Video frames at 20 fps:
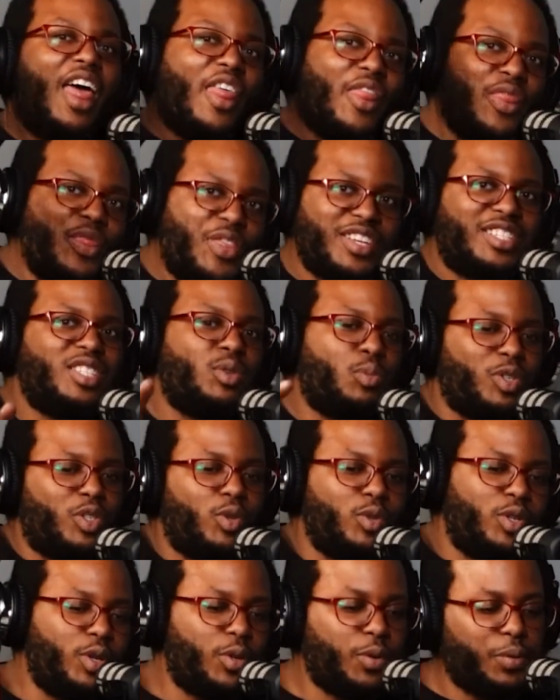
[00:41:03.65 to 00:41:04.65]
This is what
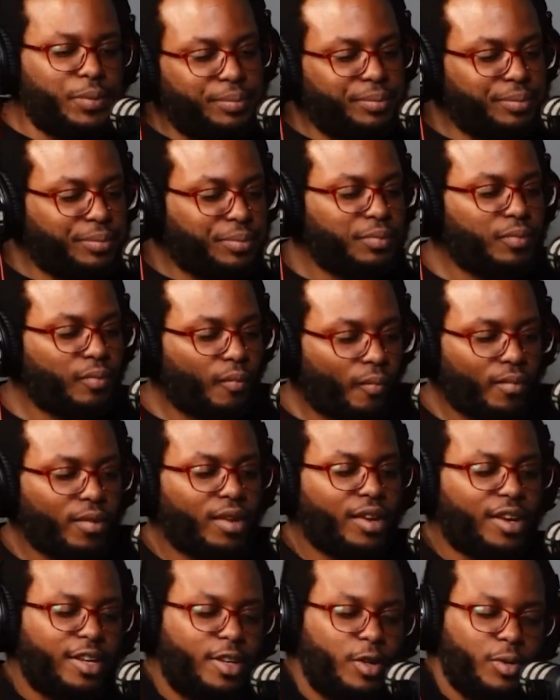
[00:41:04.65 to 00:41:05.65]
you do.
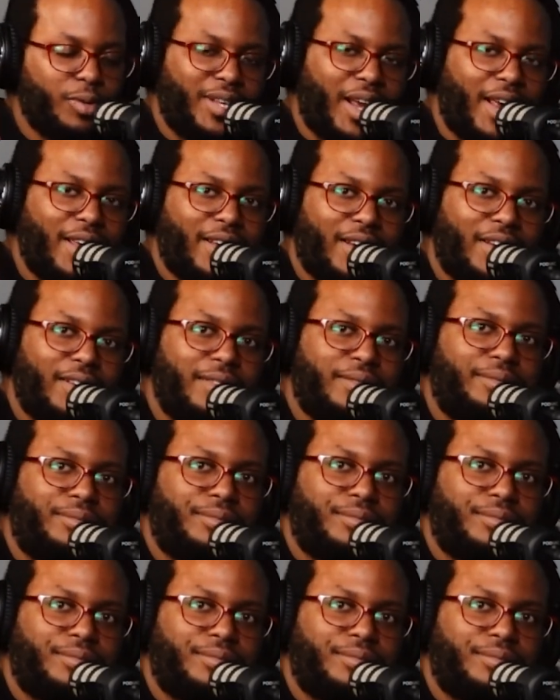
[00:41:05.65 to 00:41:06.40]
You take it.